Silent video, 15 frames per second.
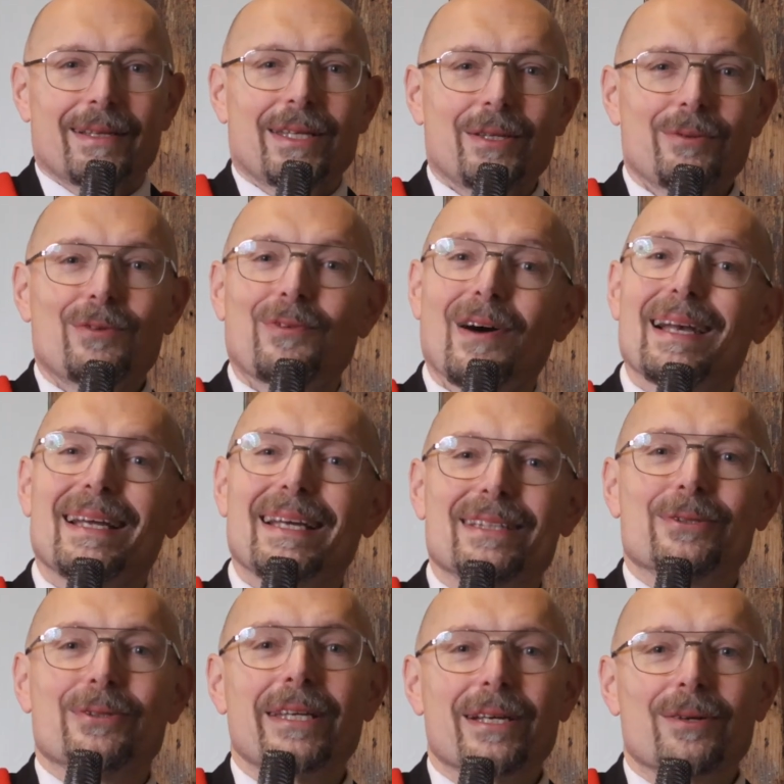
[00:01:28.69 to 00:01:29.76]
you will finally get
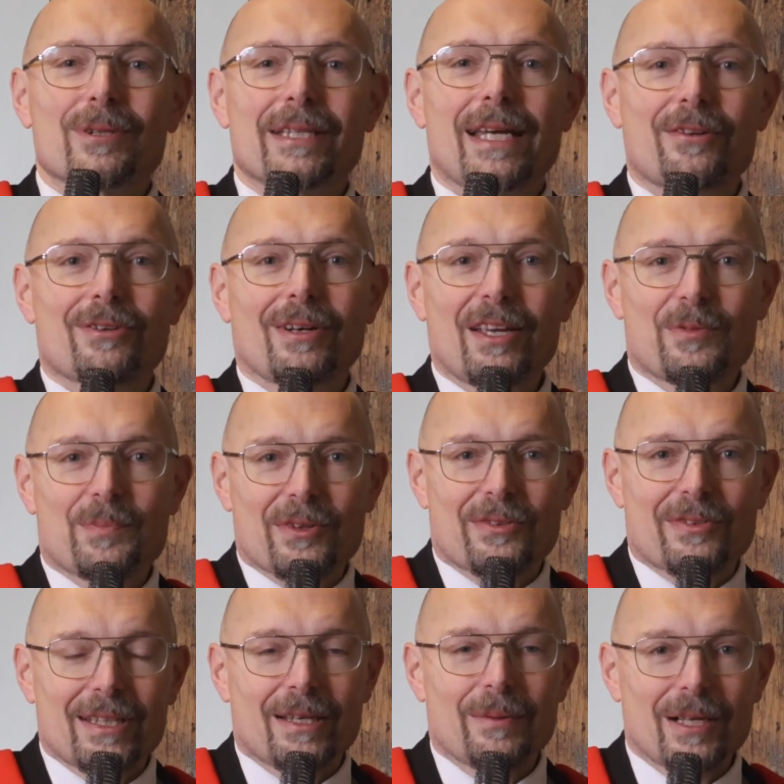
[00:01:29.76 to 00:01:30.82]
to hear what the actual experts
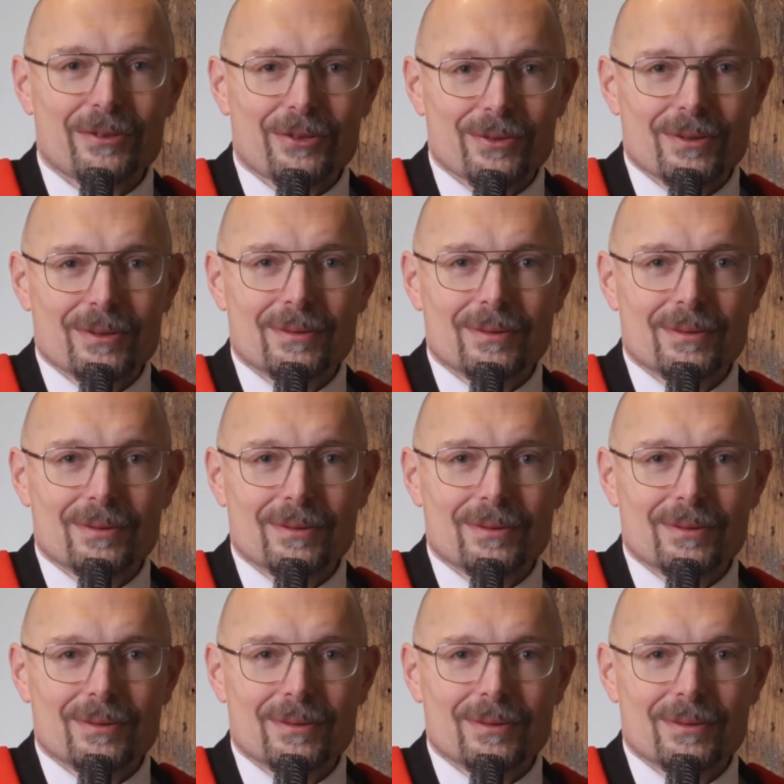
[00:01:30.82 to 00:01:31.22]
think about you.